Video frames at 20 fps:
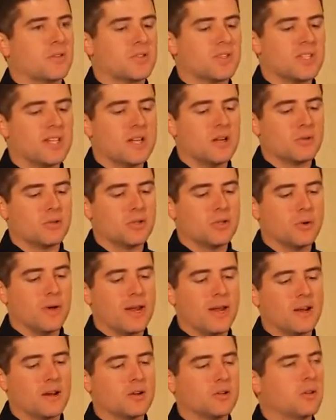of CO2
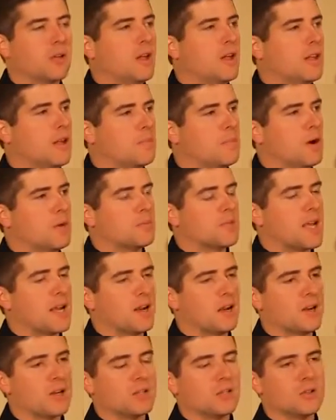air that pumps
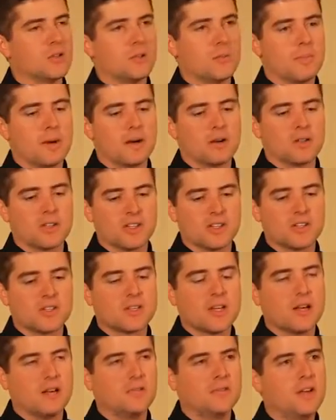air into the barrel
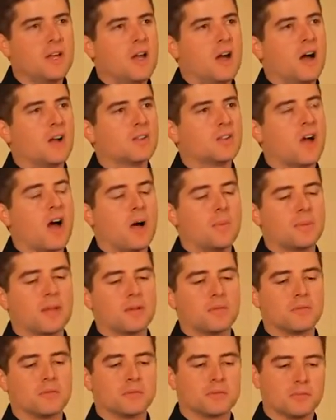itself. On top,
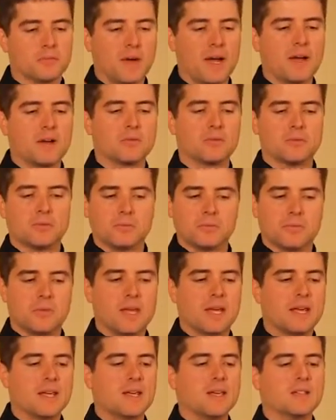that round
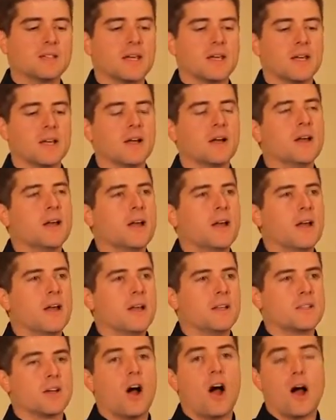thing is a uh,
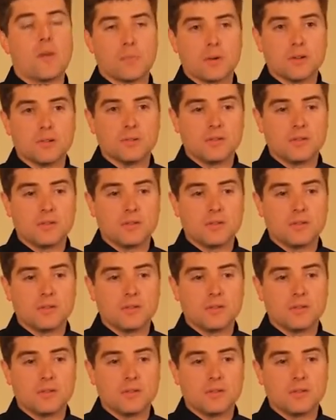it's a hopper,